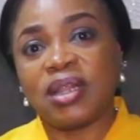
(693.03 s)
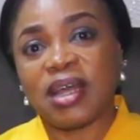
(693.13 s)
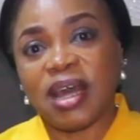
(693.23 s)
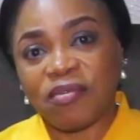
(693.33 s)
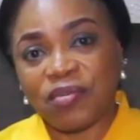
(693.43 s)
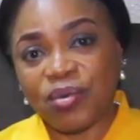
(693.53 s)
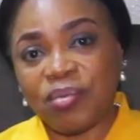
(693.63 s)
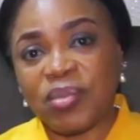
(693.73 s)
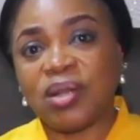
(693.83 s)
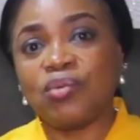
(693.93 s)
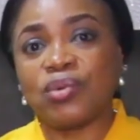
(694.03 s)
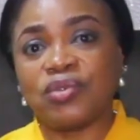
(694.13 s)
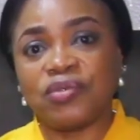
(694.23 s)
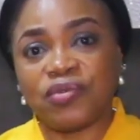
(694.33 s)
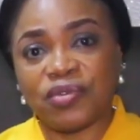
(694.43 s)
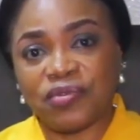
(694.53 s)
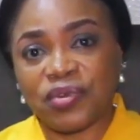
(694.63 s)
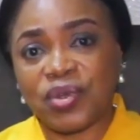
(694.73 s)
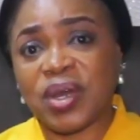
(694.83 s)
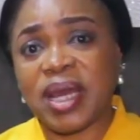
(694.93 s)
The AfriWomen want to vote
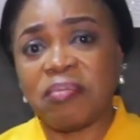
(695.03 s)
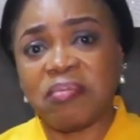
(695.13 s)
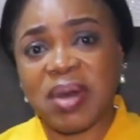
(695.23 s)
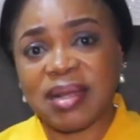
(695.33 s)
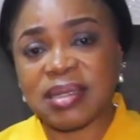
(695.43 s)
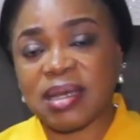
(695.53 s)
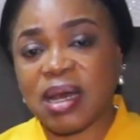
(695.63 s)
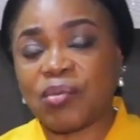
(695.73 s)
for you en masse.